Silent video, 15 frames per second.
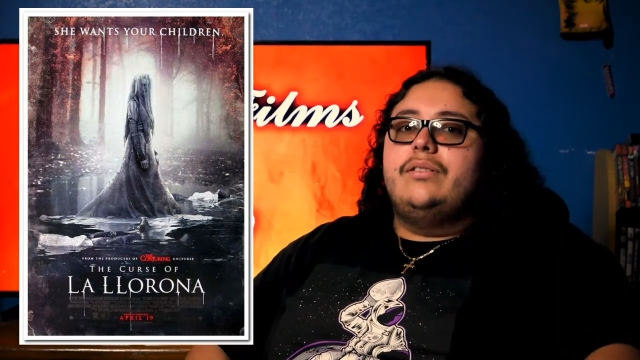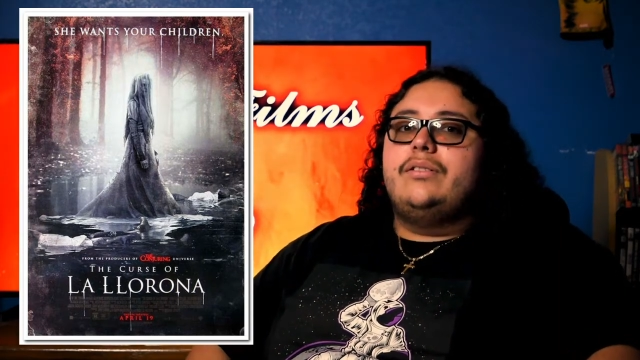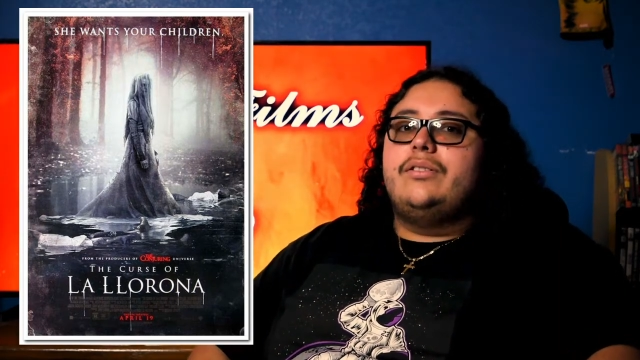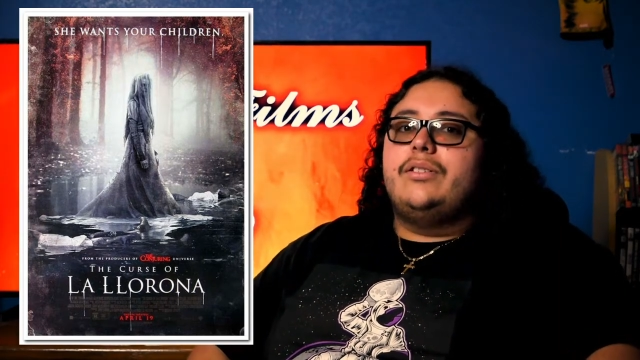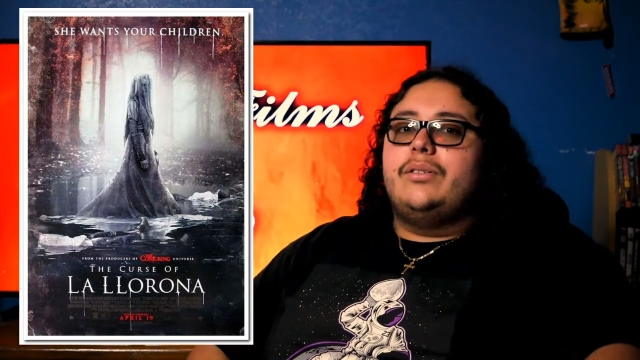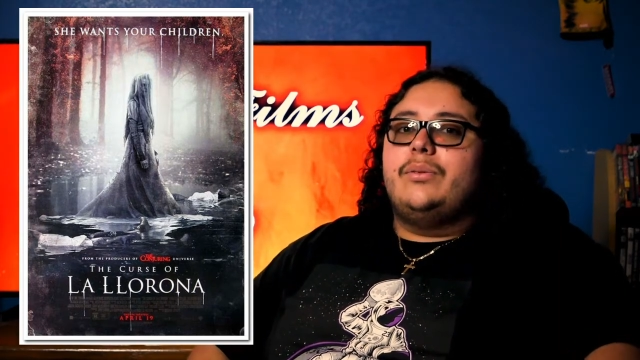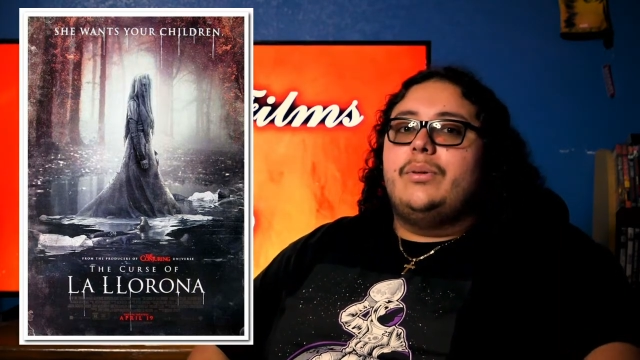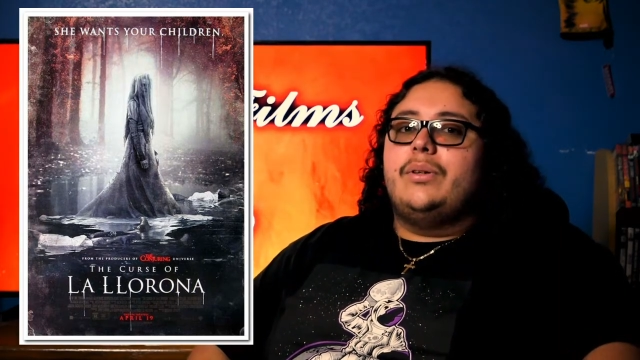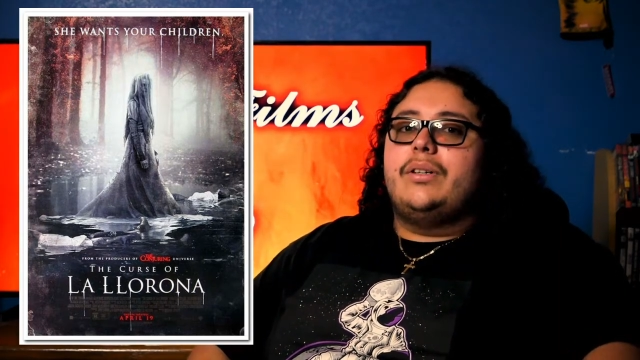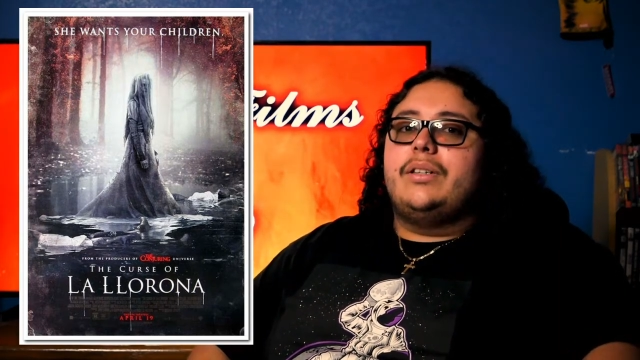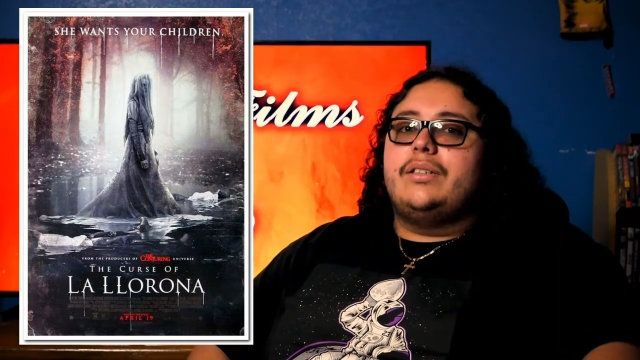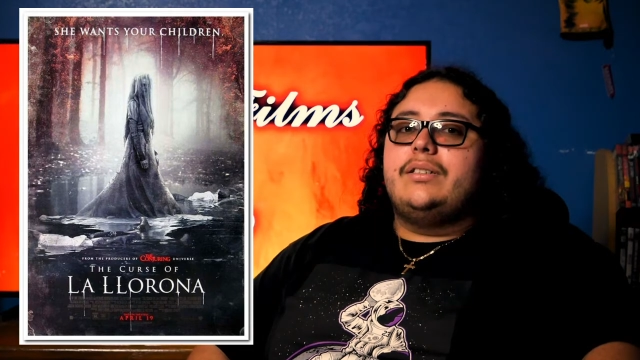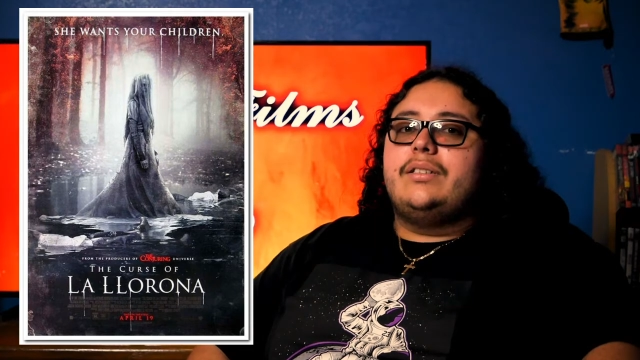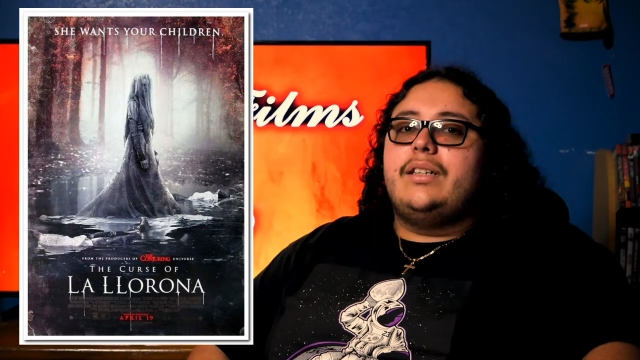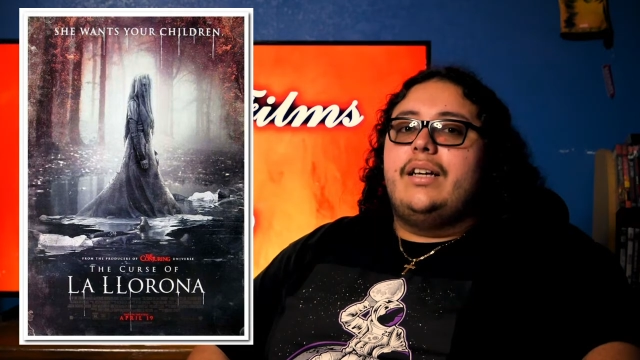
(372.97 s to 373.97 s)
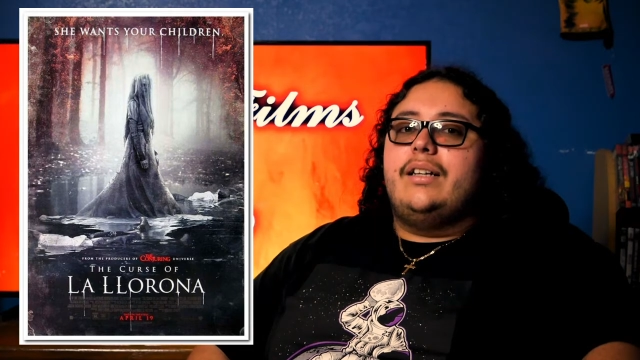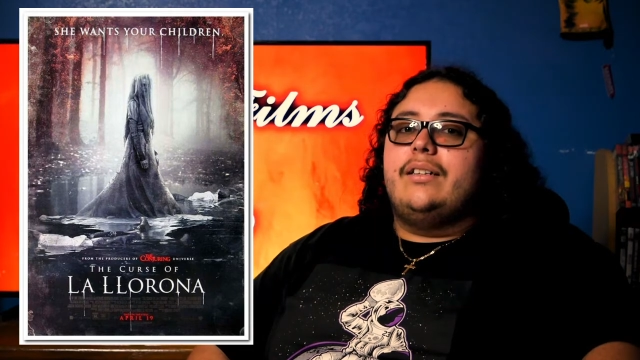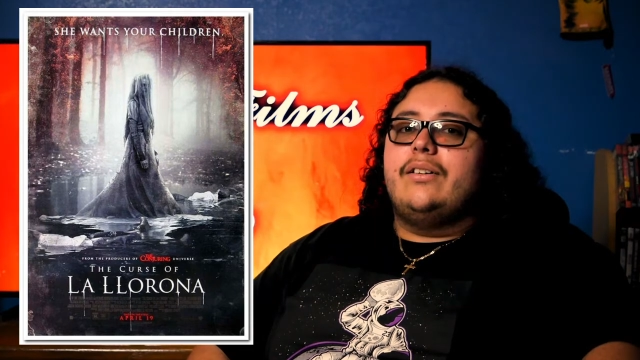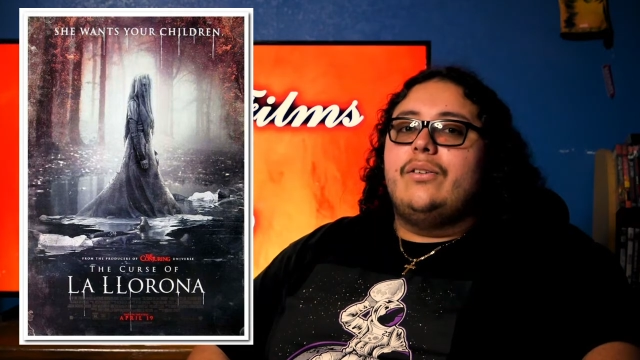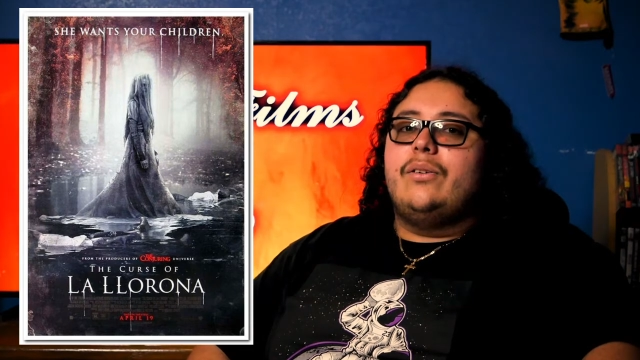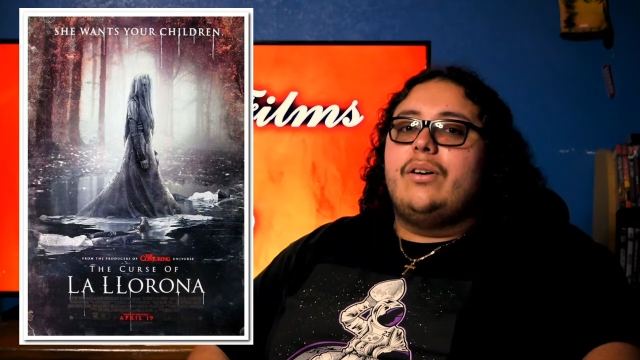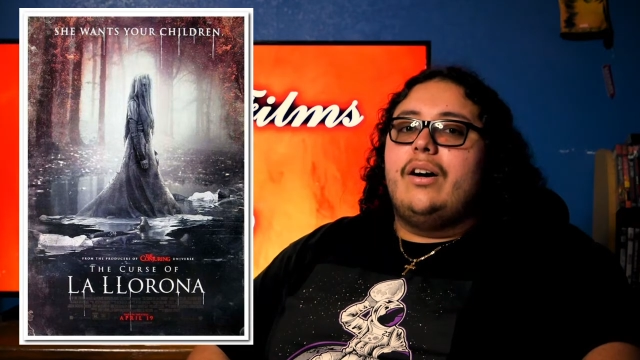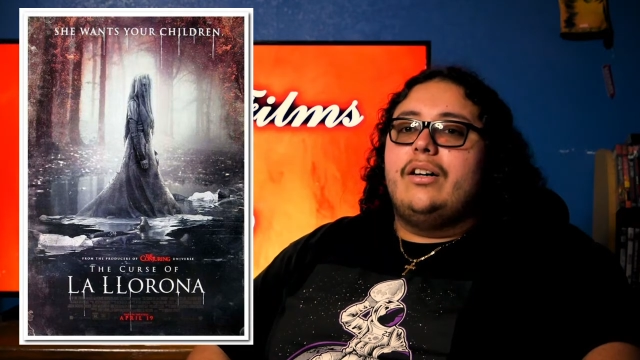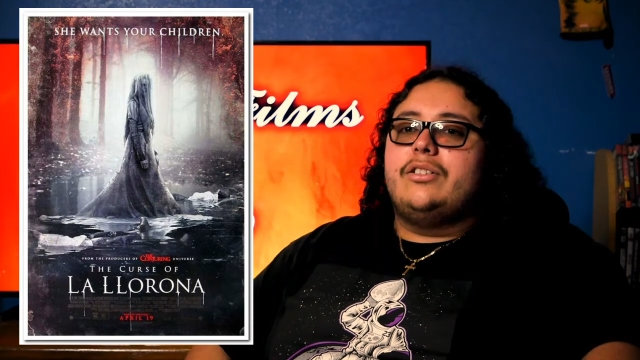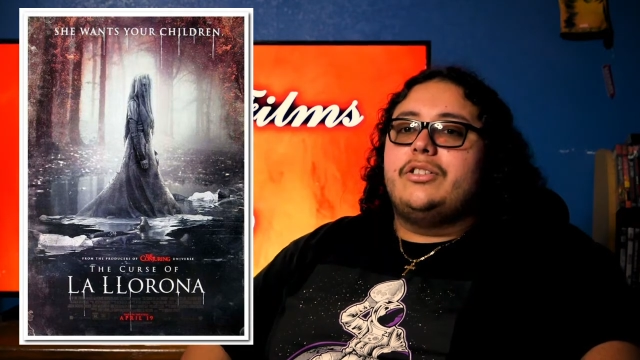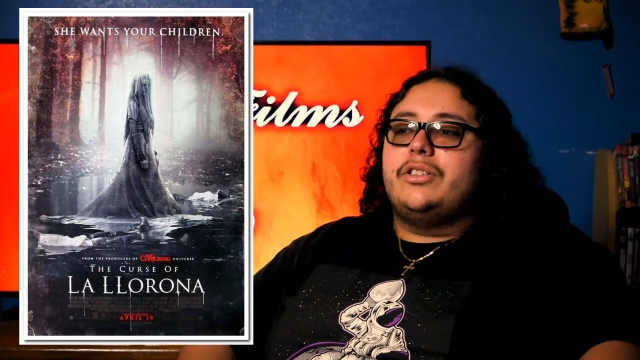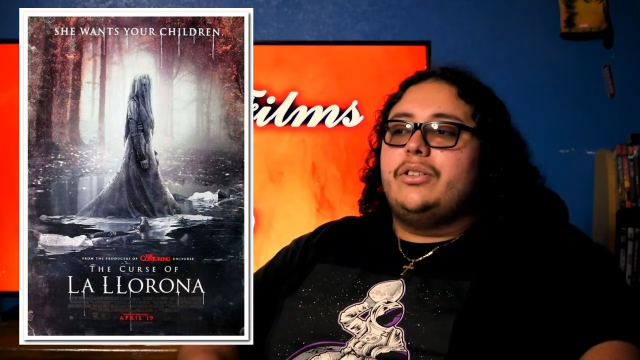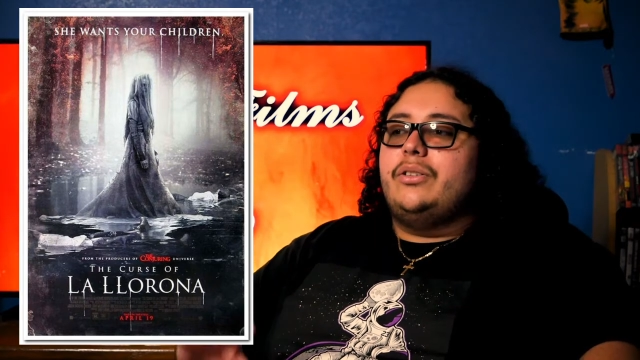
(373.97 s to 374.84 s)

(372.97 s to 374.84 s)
to the Warrens and the whole Conjuring